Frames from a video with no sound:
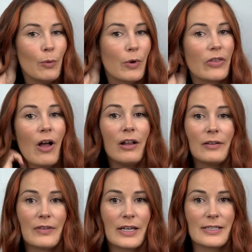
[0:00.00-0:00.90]
with all
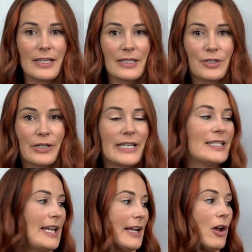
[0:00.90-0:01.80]
of the
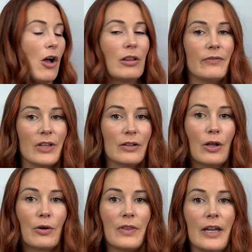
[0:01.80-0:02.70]
accessories and all of the
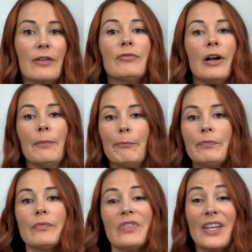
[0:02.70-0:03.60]
clothing from
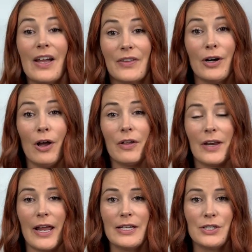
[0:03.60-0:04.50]
the other haul
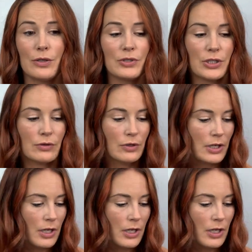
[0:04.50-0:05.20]
that I showed you.